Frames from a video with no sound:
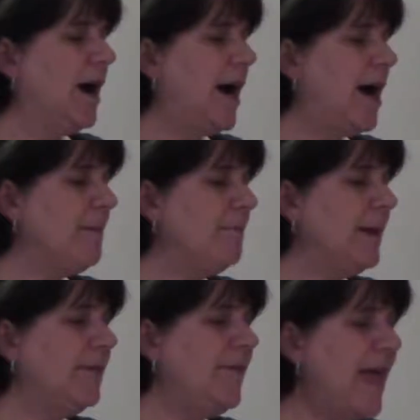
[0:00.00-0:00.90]

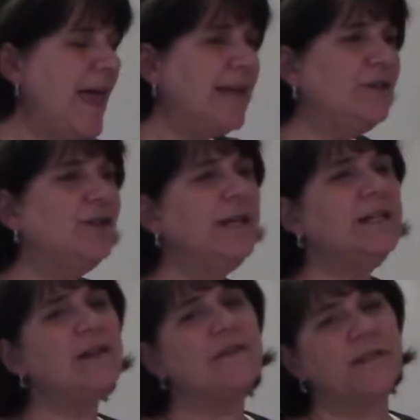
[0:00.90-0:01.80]
And then you need
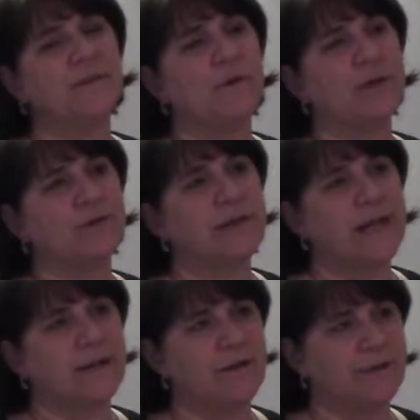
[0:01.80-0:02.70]
to know the differential
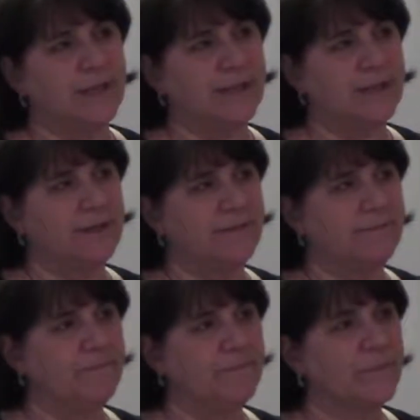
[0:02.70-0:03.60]
diagnosis.
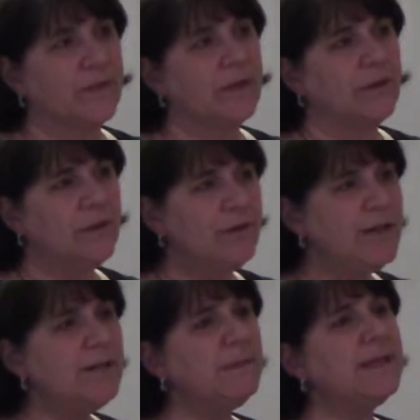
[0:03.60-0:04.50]
You
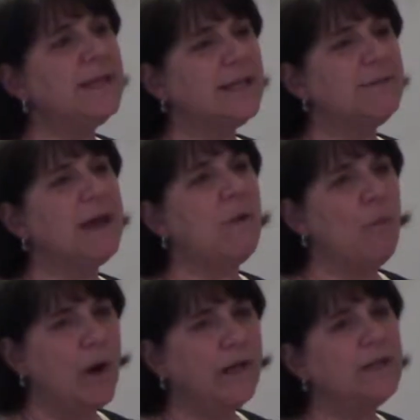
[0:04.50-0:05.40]
need to be thinking about
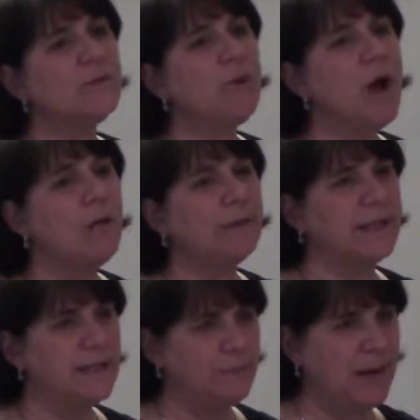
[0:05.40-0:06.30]
what is wrong with
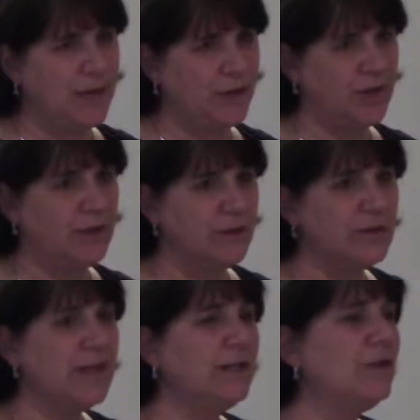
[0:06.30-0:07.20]
this patient
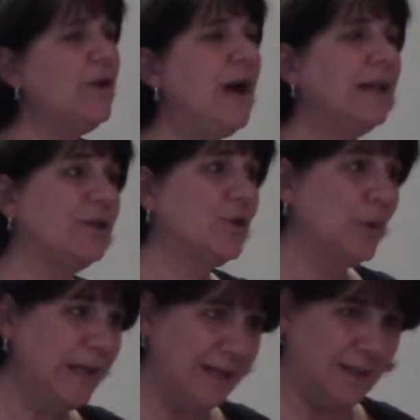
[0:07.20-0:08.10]
so that you know how to
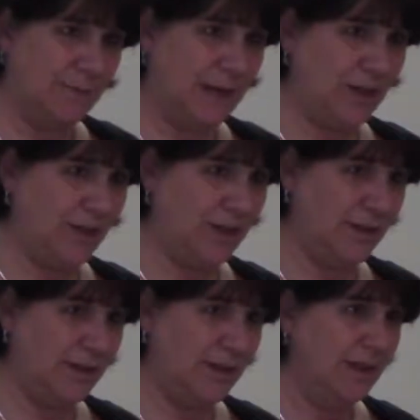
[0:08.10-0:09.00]
treat this
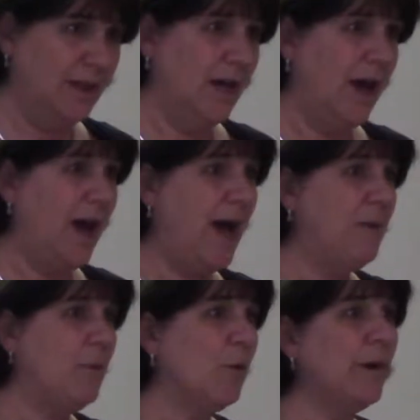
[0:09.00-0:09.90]
patient.
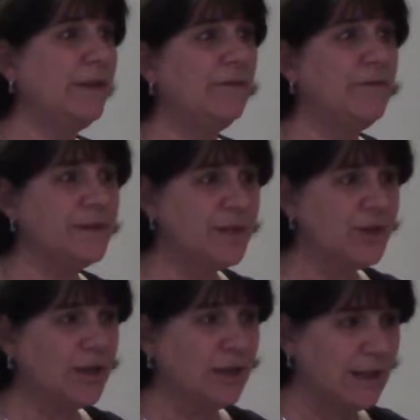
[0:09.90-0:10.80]
Or when the
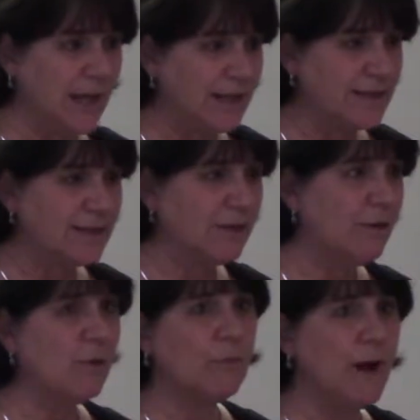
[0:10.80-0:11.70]
physician gets there
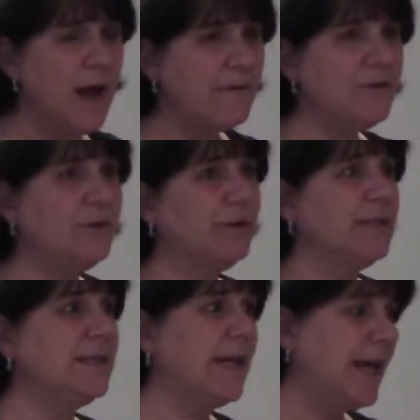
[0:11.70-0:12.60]
or arrives, you can
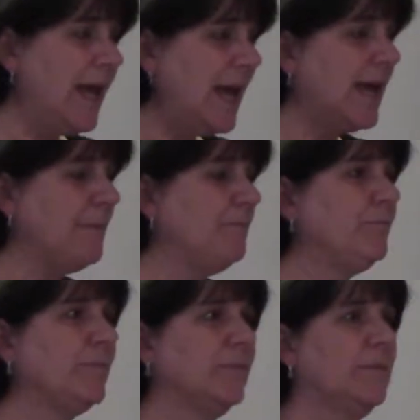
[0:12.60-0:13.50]
say, hey,
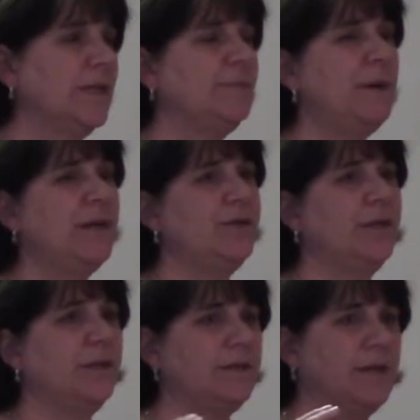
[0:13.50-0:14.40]
this
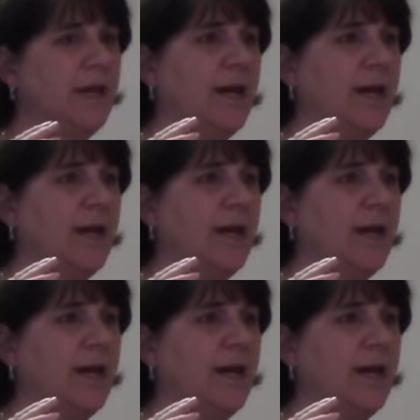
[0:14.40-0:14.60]
patient,